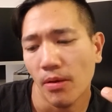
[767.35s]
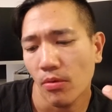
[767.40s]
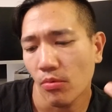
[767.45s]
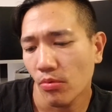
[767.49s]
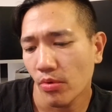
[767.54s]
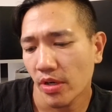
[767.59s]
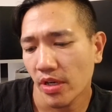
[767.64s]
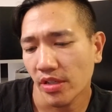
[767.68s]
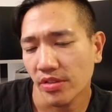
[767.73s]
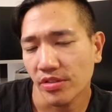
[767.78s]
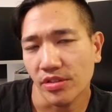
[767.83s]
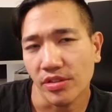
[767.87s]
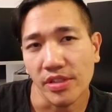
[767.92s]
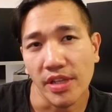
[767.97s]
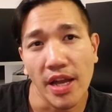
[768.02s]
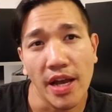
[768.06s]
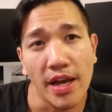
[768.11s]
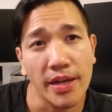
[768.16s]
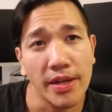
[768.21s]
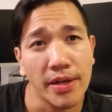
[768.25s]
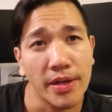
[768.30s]
what else you
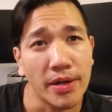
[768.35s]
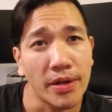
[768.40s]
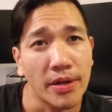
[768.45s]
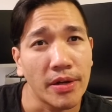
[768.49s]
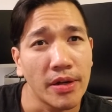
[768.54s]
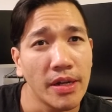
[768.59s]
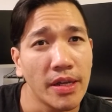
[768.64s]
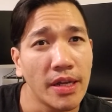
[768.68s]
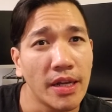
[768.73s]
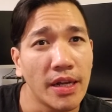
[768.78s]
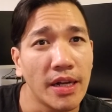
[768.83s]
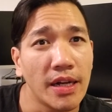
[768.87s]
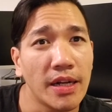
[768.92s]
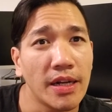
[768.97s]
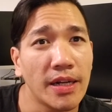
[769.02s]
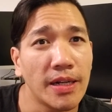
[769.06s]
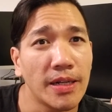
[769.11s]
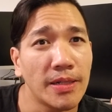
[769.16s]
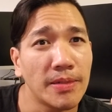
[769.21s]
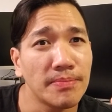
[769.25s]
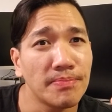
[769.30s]
got here,
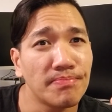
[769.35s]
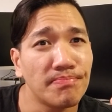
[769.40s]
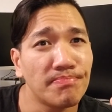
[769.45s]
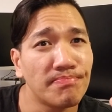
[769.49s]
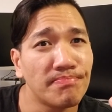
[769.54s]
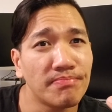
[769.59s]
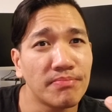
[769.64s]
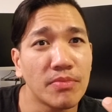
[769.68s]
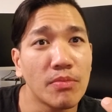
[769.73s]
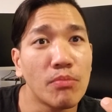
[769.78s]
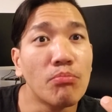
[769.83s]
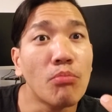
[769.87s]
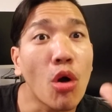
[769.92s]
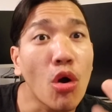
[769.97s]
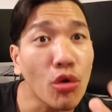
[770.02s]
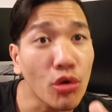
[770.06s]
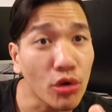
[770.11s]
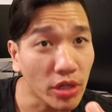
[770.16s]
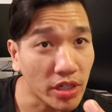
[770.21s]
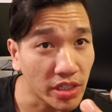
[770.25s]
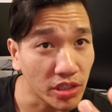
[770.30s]
um,
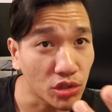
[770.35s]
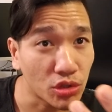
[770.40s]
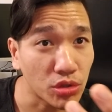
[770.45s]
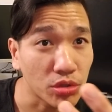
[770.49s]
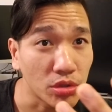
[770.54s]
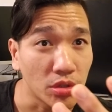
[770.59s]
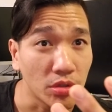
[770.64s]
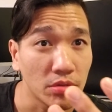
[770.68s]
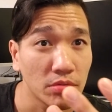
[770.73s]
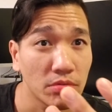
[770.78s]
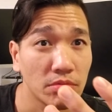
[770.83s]
motor control,